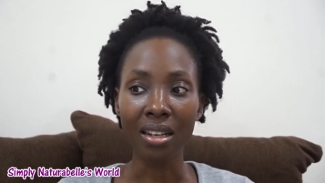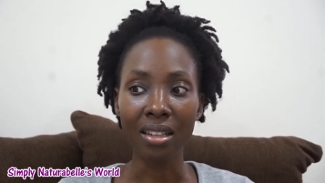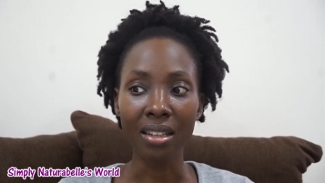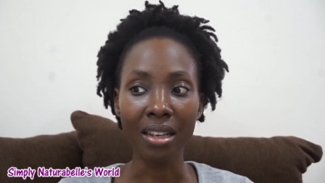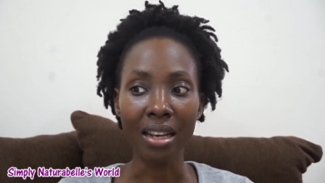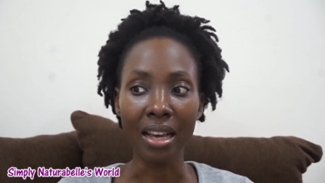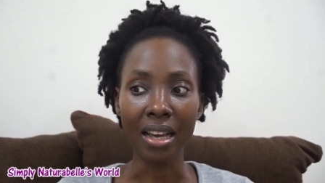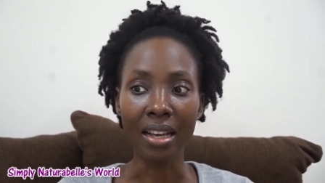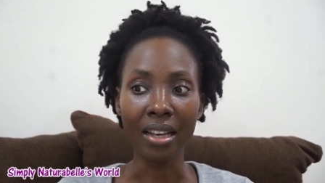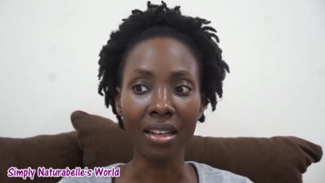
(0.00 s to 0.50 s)

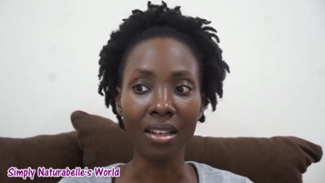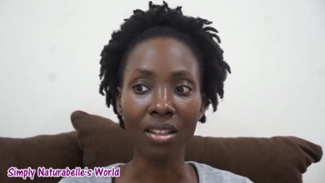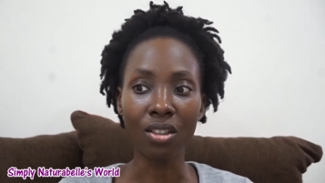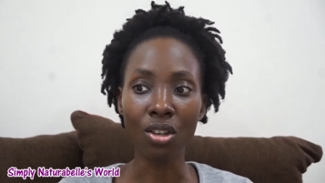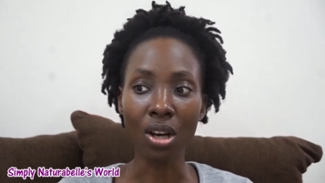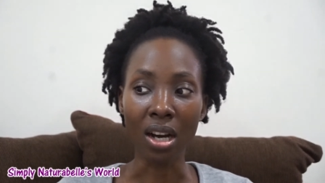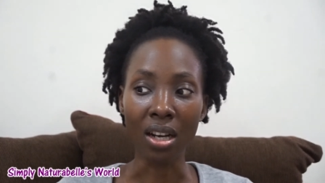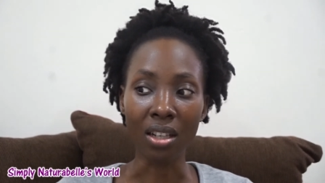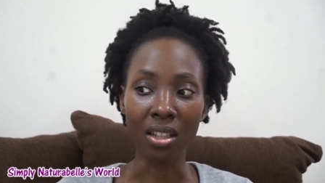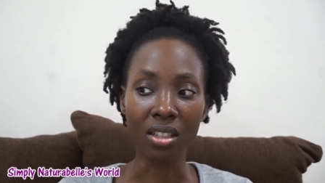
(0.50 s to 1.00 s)
like
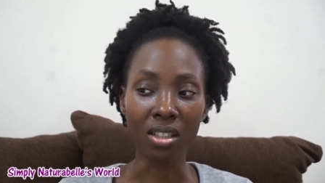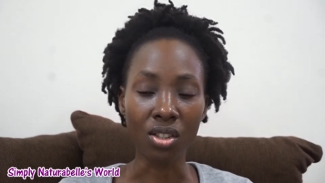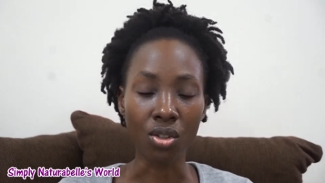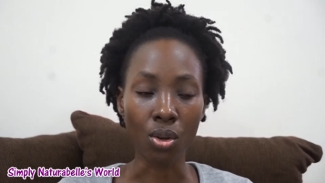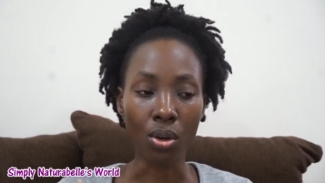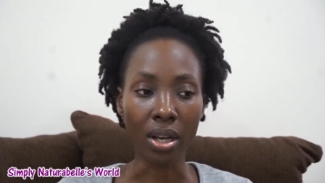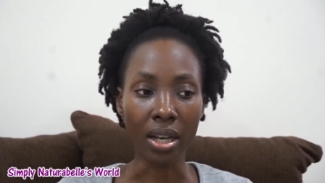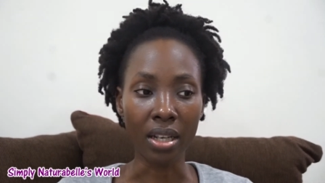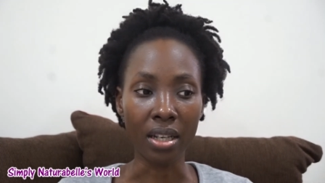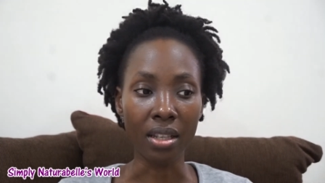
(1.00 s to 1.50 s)
crackers or
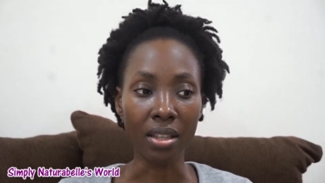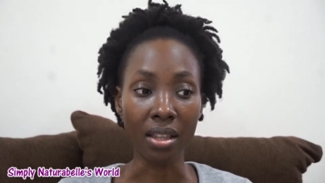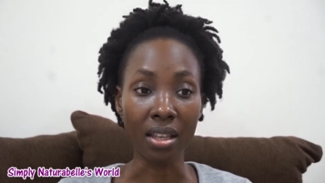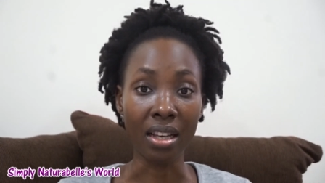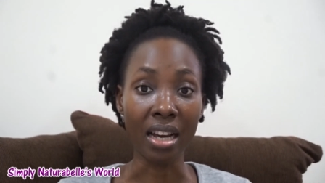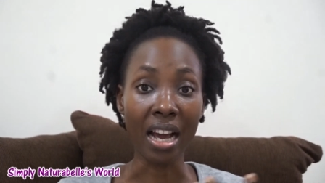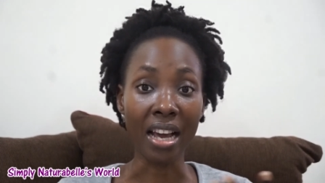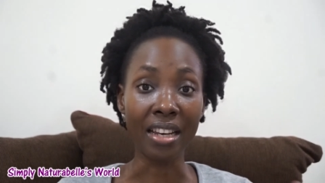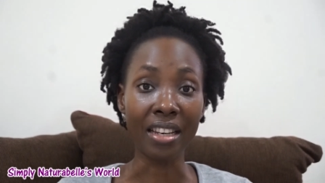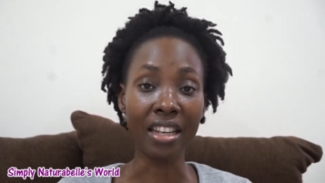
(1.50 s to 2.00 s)
anything
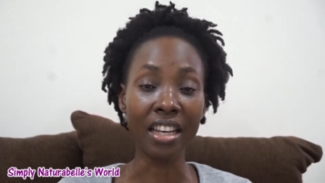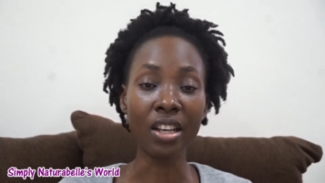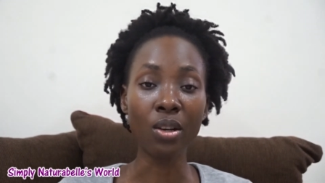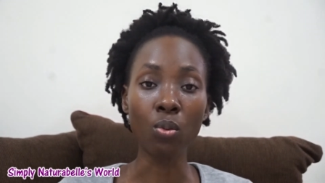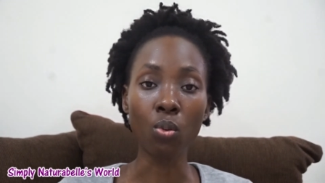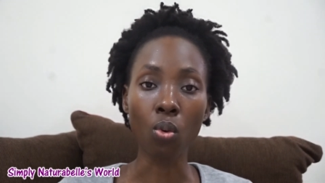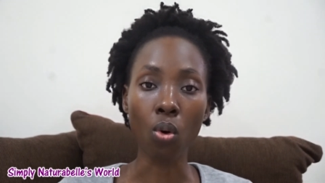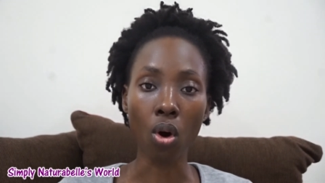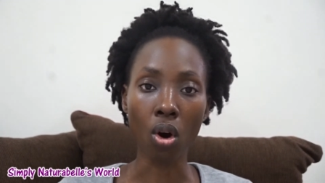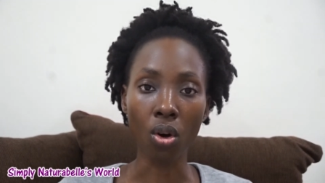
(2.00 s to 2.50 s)
i did
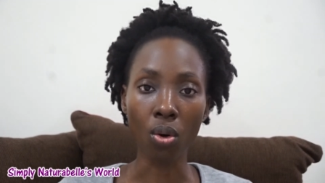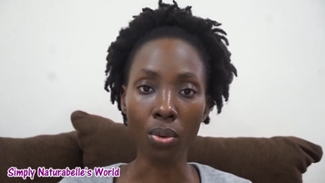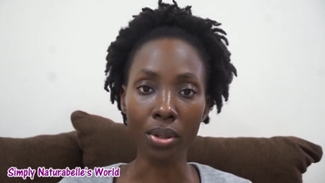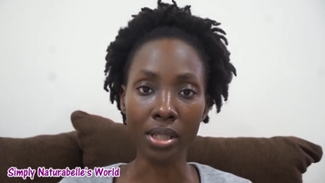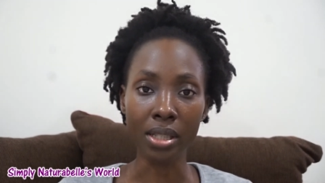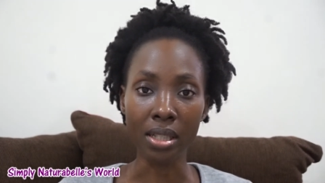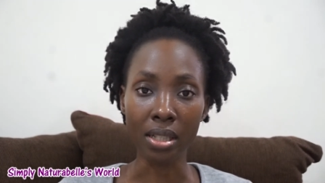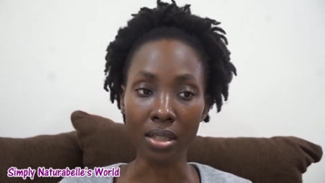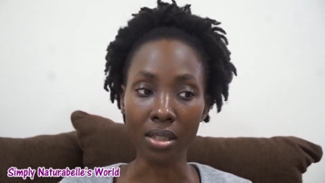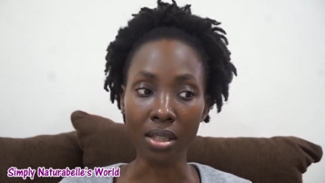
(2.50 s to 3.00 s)
walk
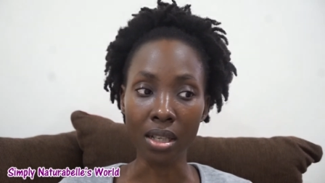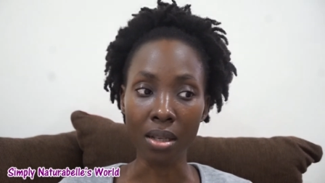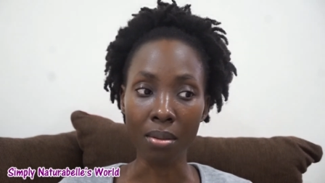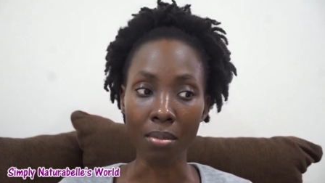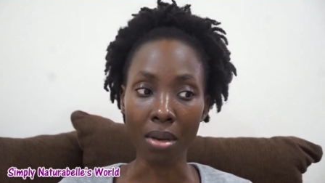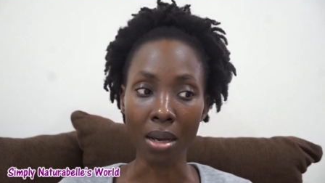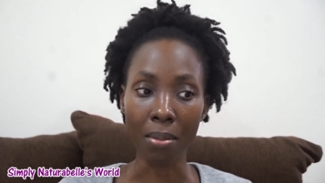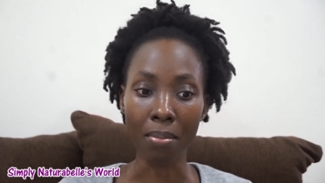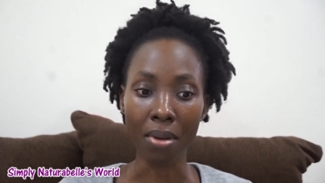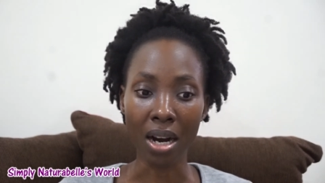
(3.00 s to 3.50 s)
with it in
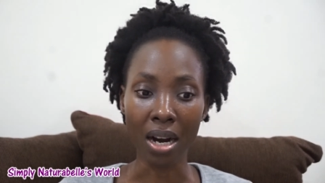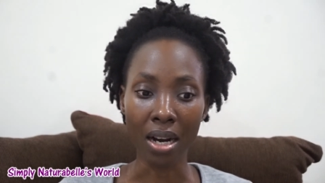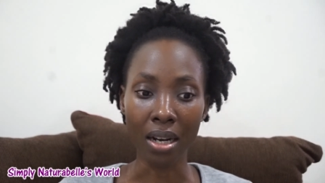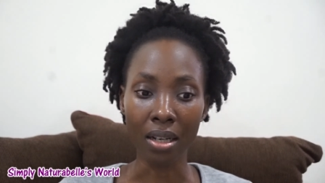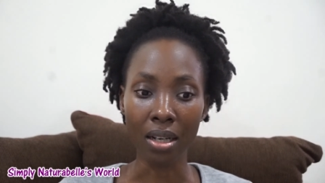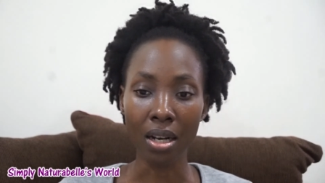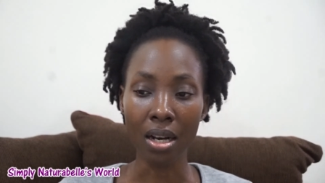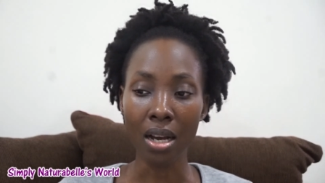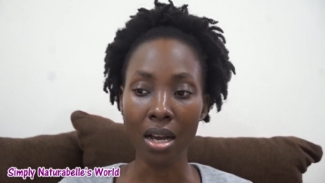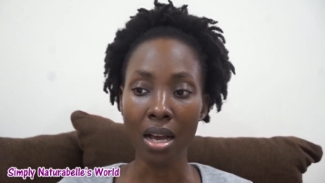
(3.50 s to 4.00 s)
my bag
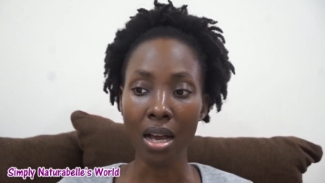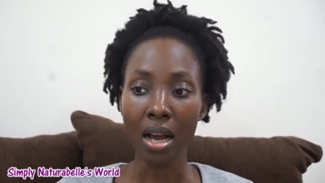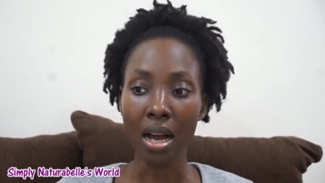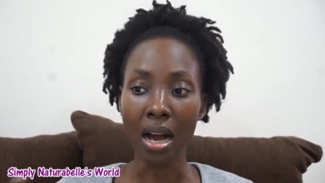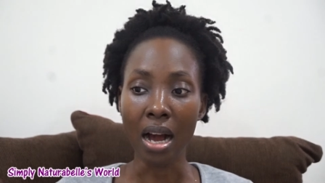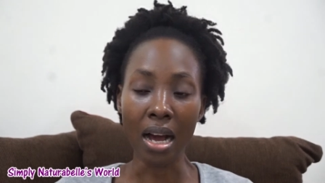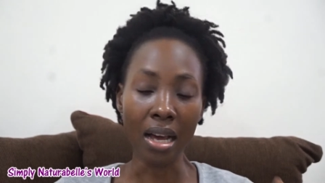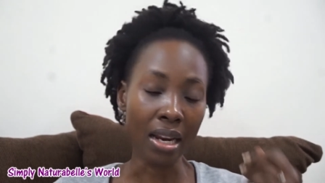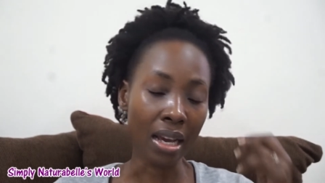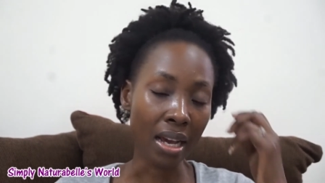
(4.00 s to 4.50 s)

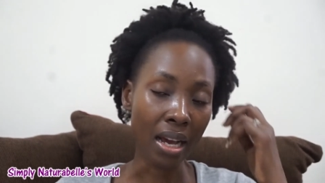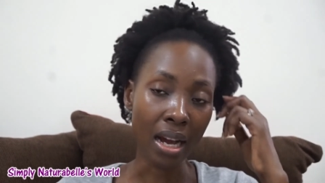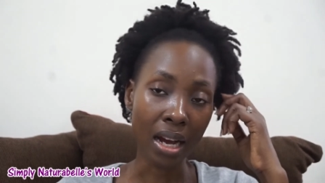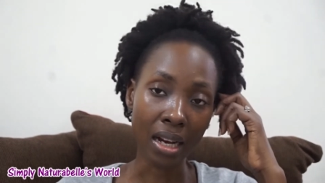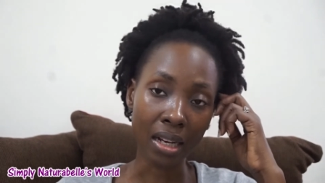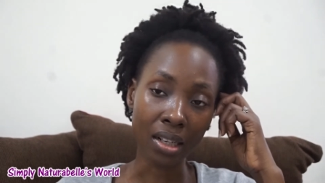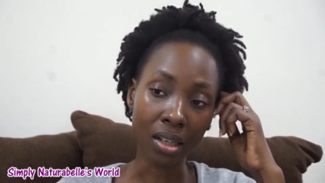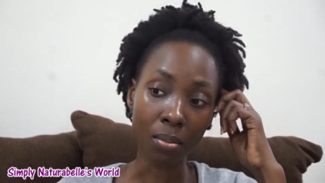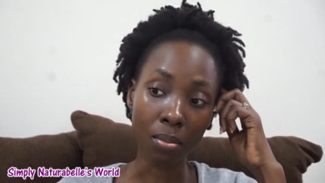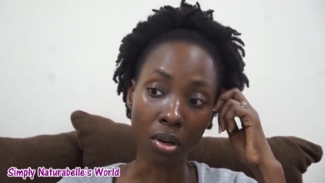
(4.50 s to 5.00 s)
and i
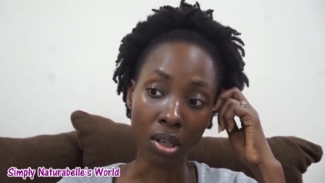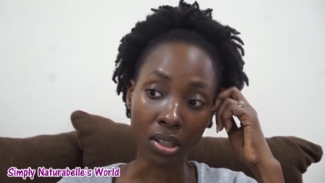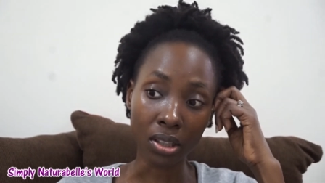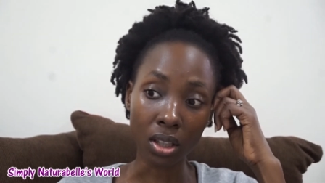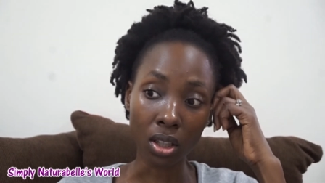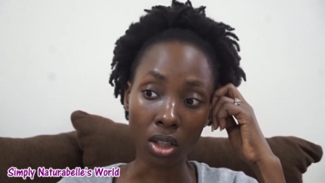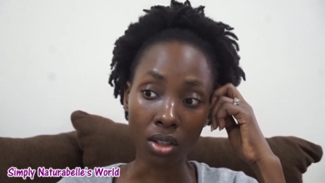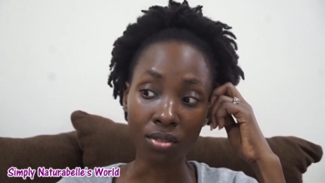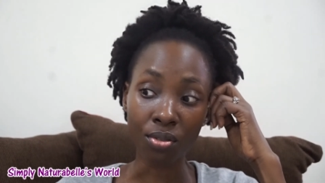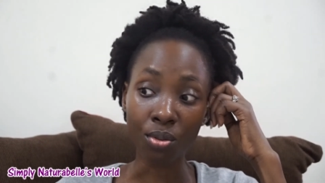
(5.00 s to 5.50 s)
had a
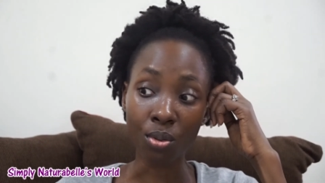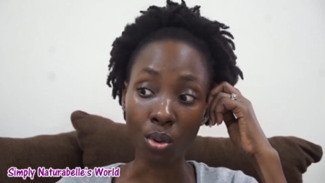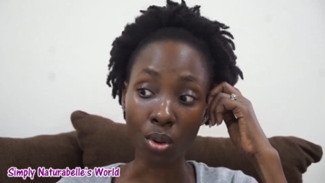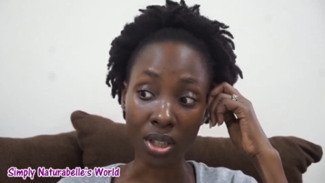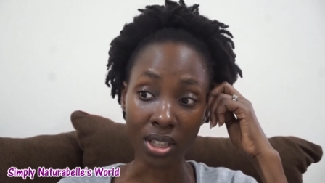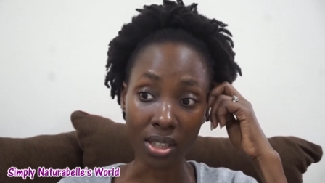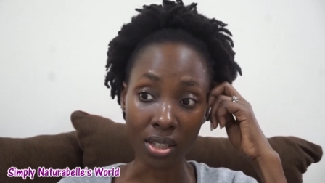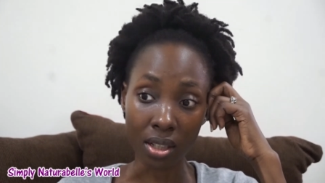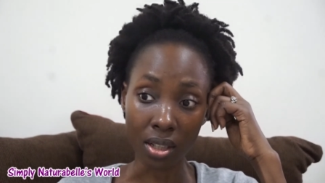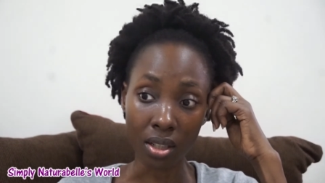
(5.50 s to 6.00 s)
bottle of
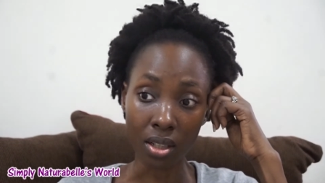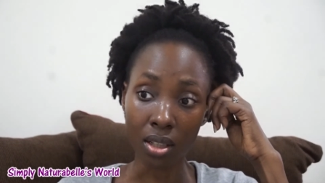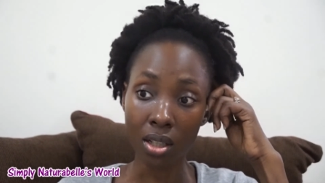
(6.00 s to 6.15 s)
water